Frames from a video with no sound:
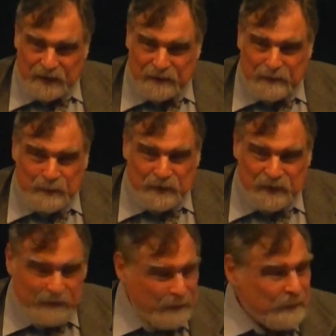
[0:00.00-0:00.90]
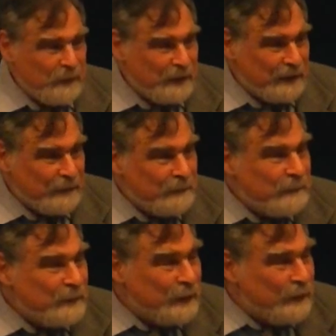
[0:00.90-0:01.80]
descriptions of him.
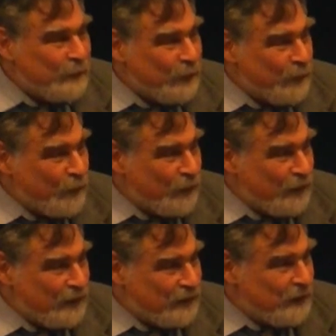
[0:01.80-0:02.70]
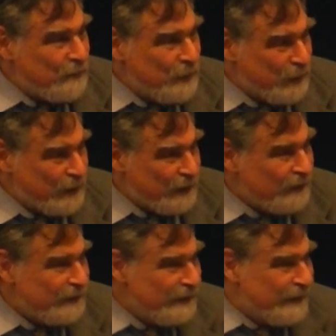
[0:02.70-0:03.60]
For the Orthodox in America,
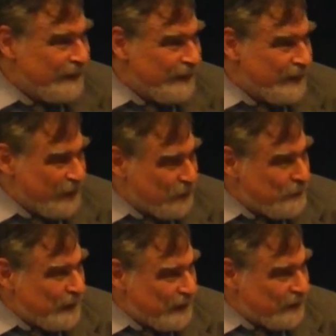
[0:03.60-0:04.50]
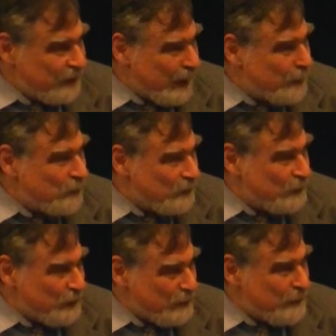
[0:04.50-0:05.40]
this man is
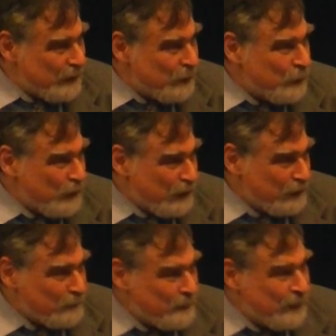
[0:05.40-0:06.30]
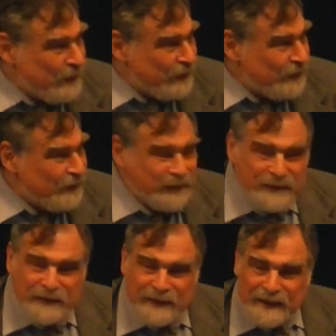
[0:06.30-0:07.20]
absolutely bête noire because
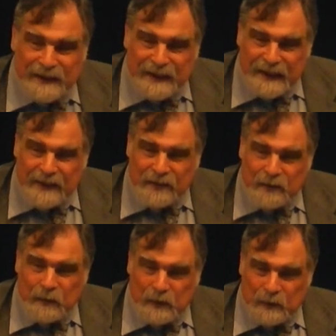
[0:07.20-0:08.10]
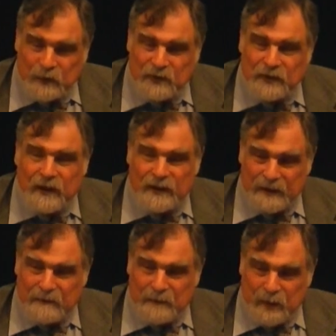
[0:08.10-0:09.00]
he's the one who
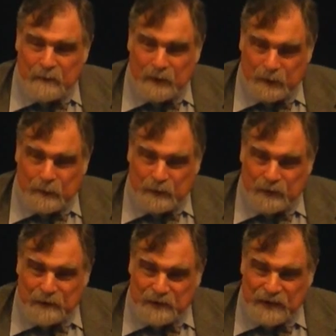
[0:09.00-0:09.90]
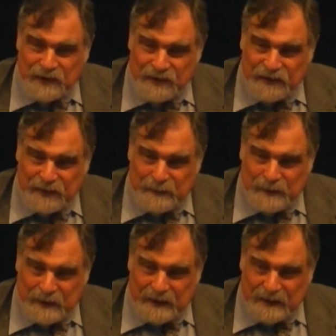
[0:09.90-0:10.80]
started the multiple jurisdictions in
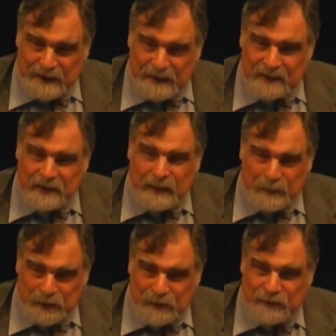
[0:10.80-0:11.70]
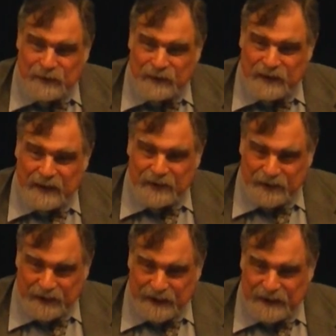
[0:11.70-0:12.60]
America. He established the first
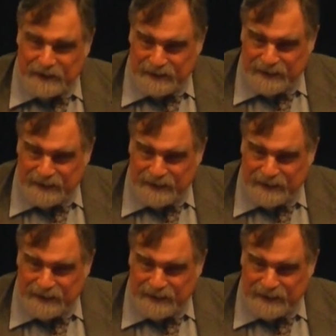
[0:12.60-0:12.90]
exarchate